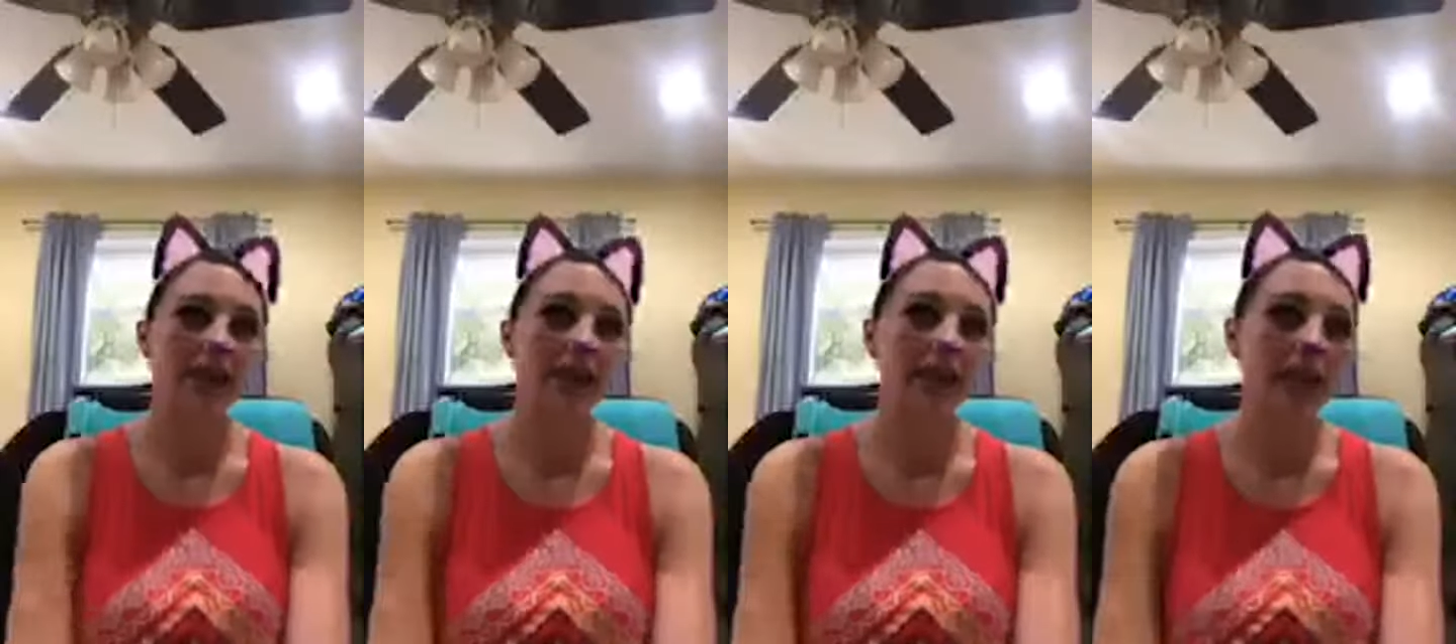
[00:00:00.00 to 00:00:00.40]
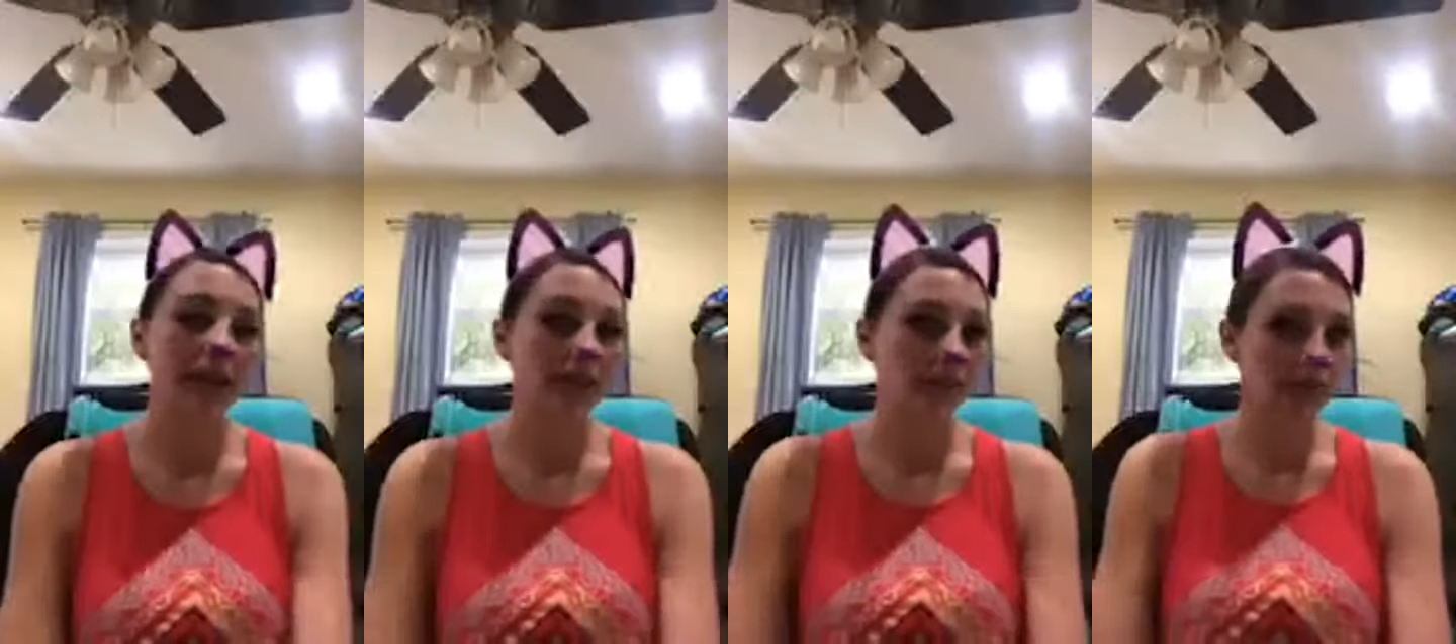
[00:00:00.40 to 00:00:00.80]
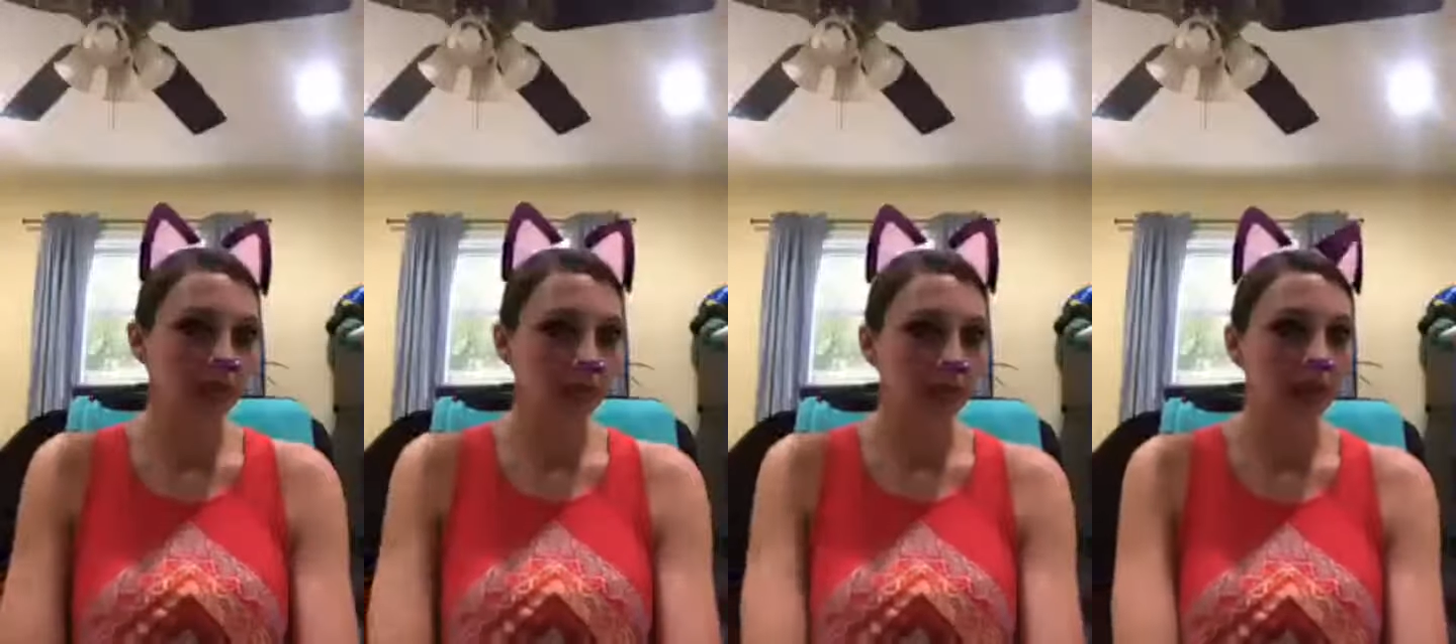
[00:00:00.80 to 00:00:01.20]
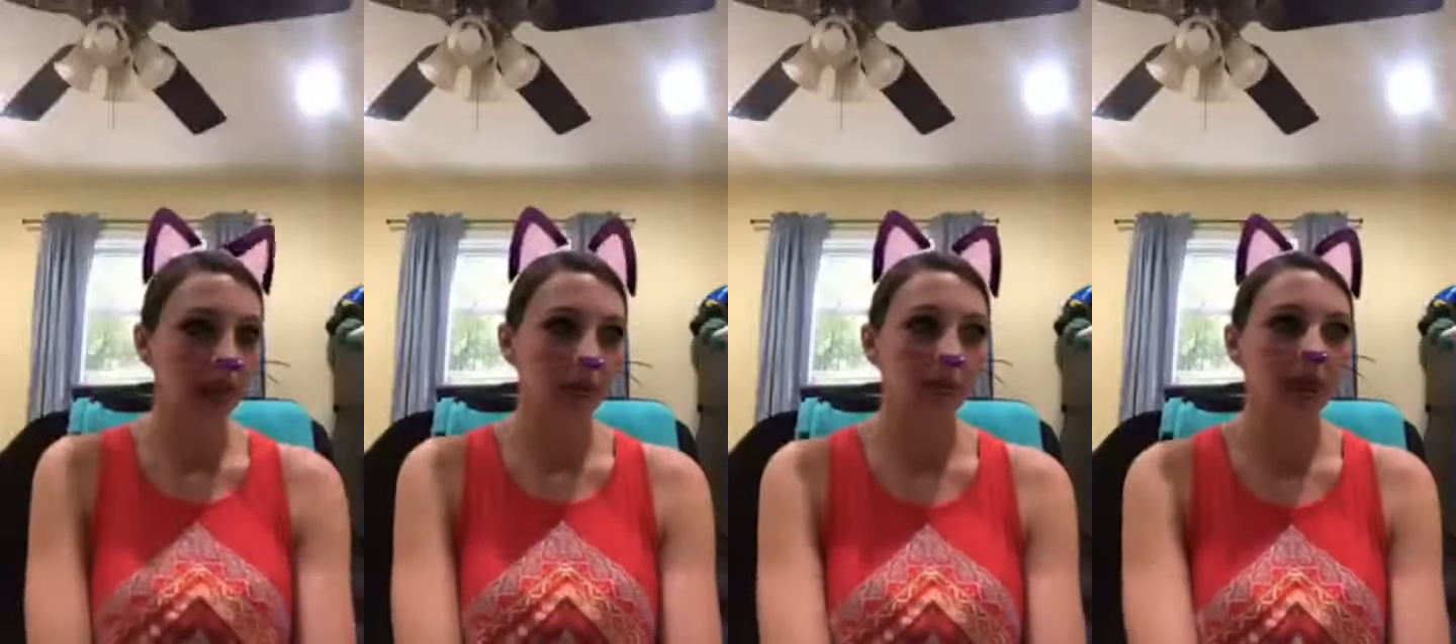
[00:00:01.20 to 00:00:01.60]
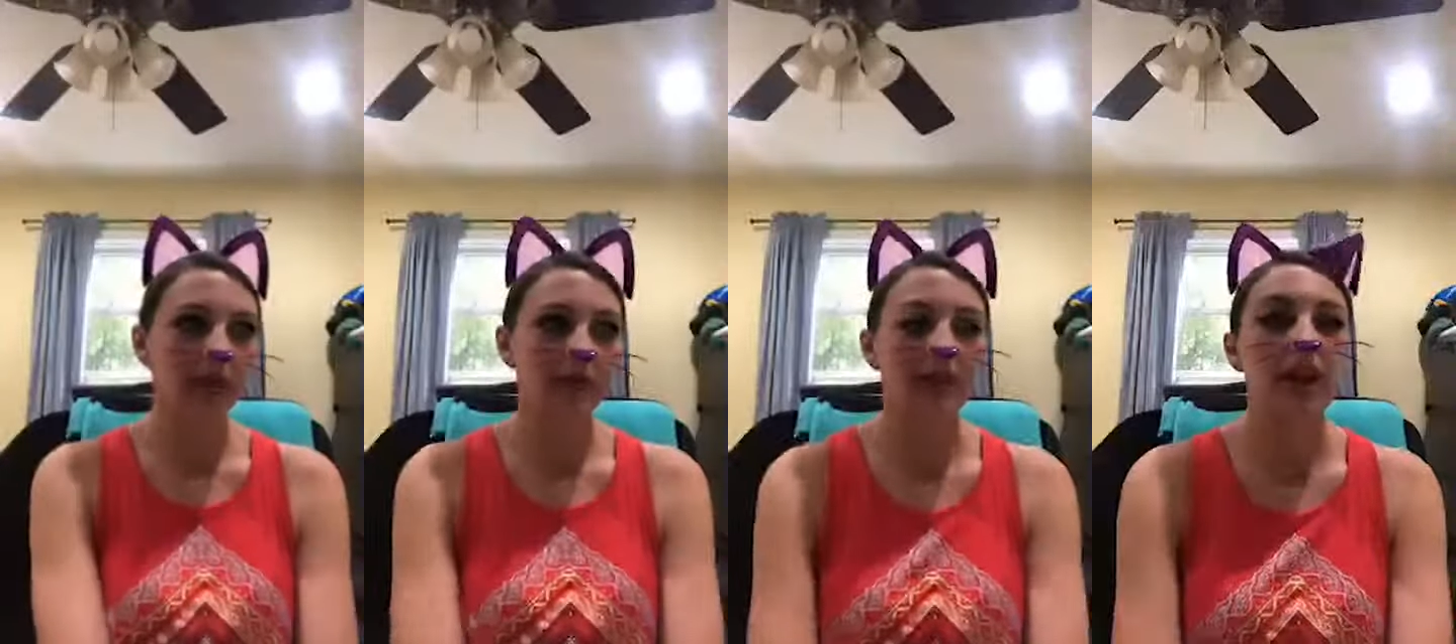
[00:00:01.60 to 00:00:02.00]
the end of this week I will
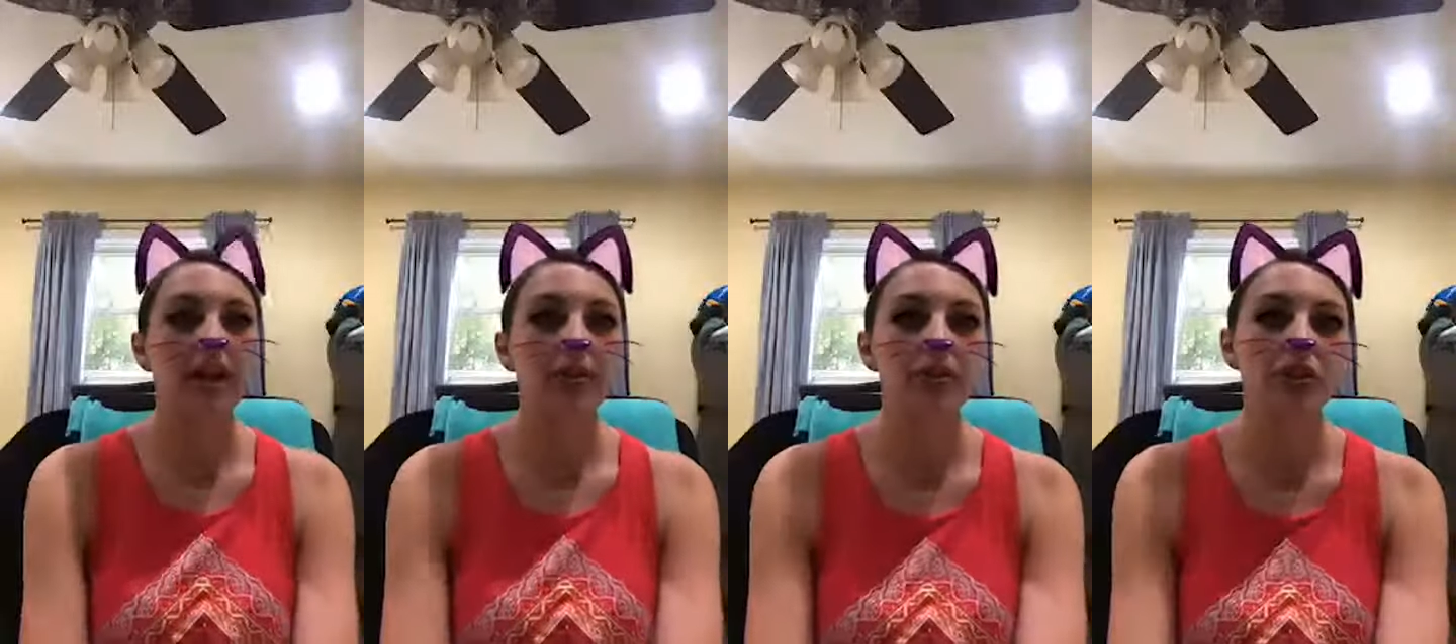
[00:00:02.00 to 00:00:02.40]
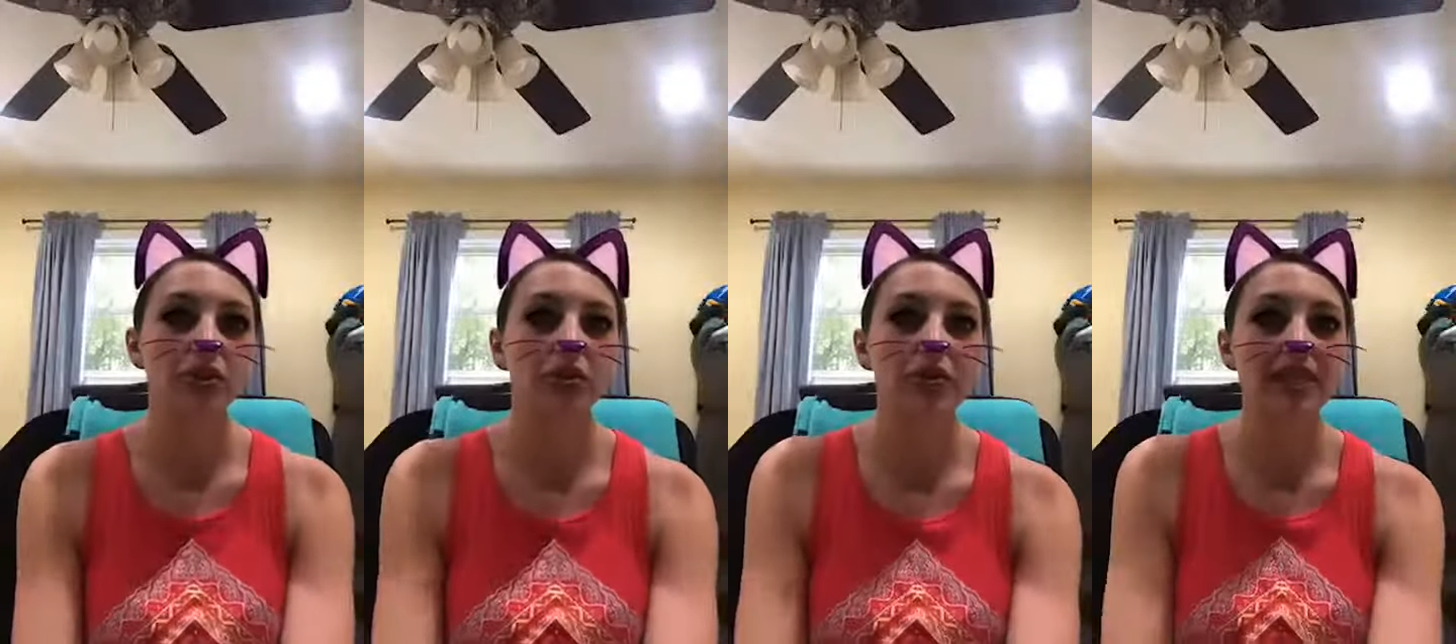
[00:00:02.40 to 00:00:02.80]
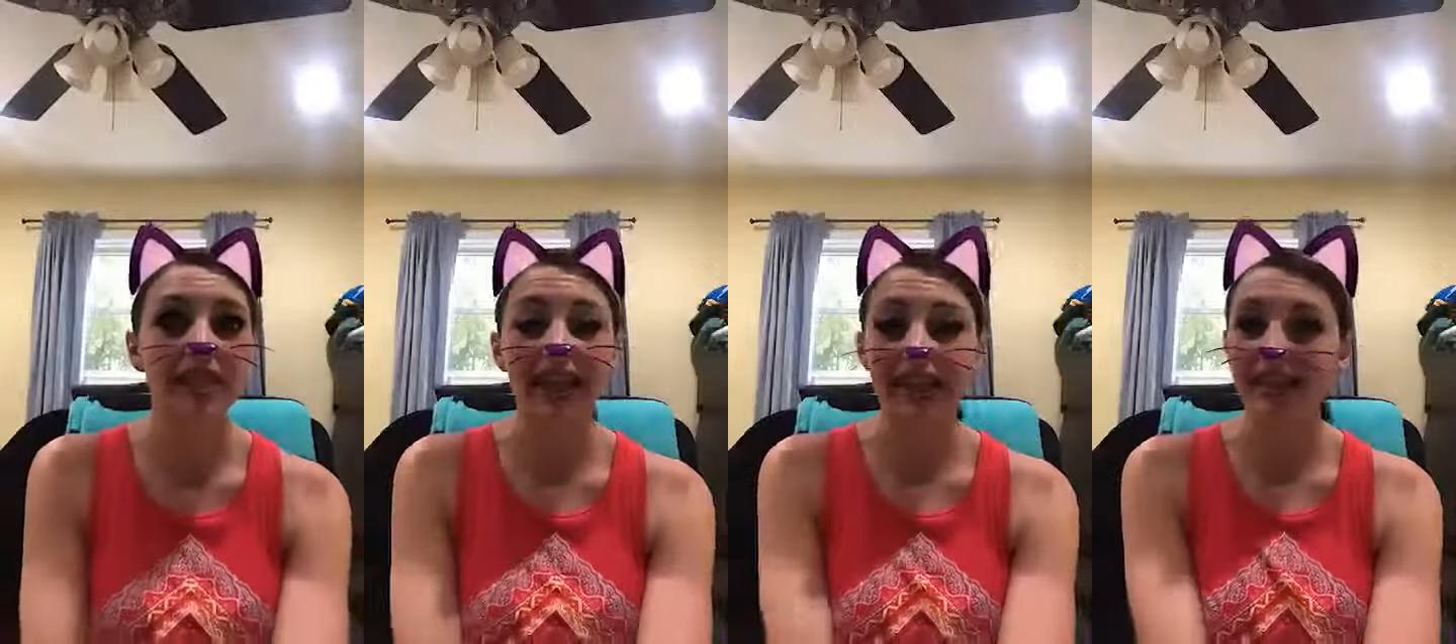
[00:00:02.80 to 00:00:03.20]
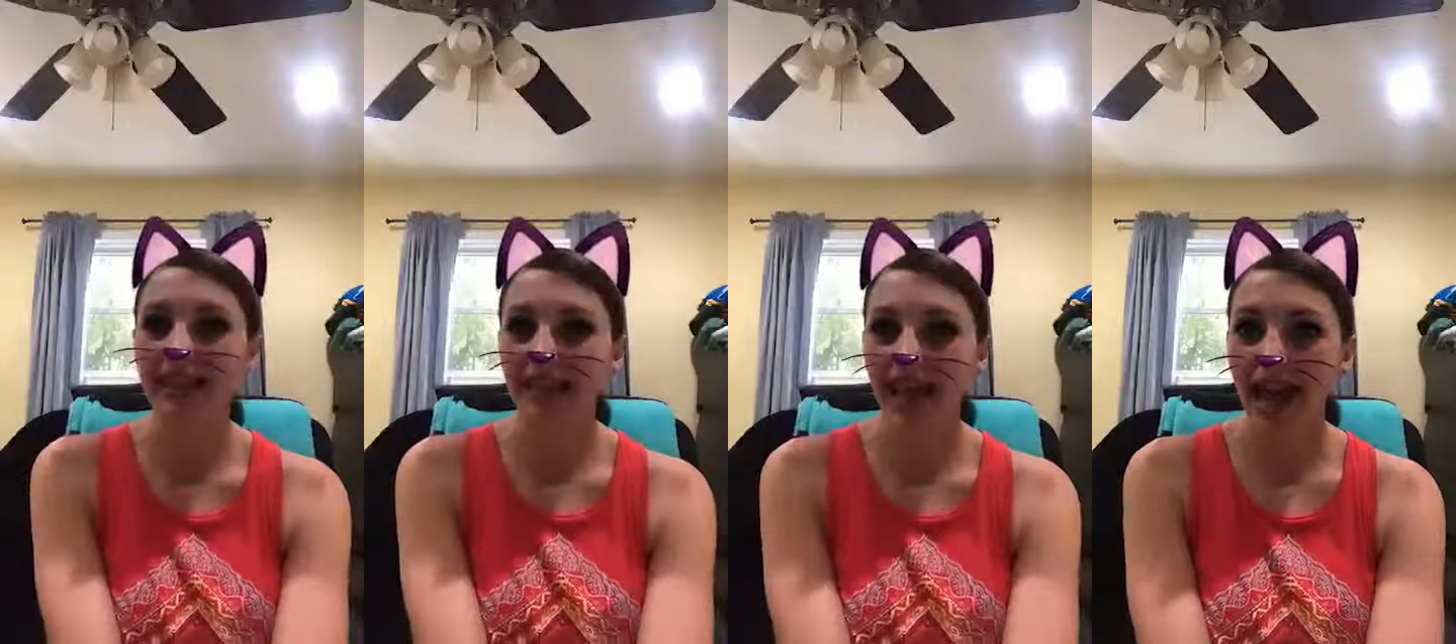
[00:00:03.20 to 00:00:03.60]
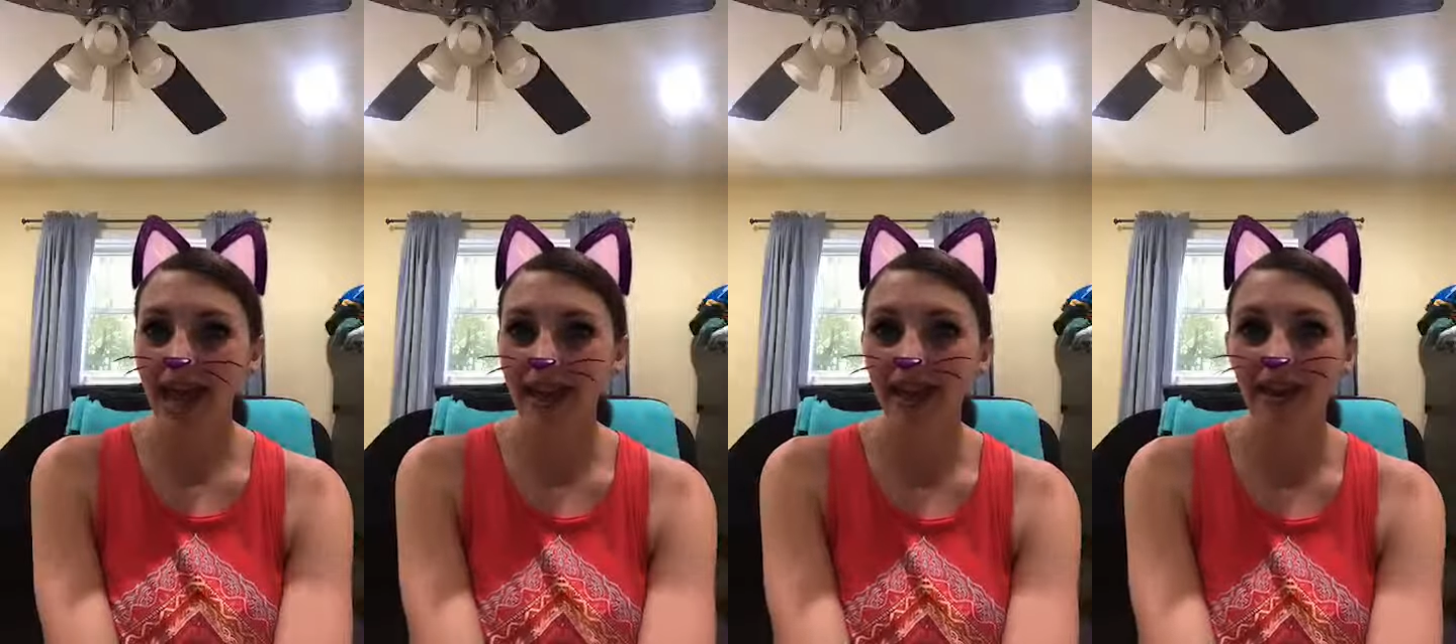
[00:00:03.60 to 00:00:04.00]
have time to dig into
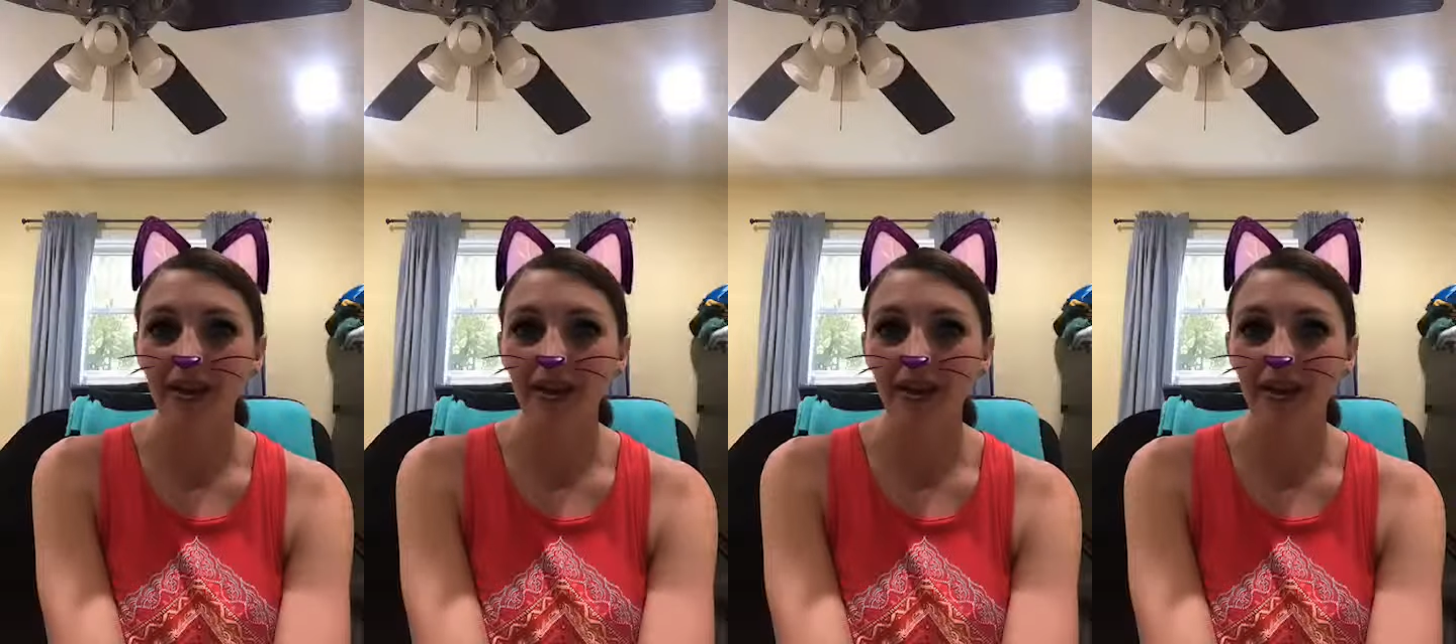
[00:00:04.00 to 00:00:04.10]
that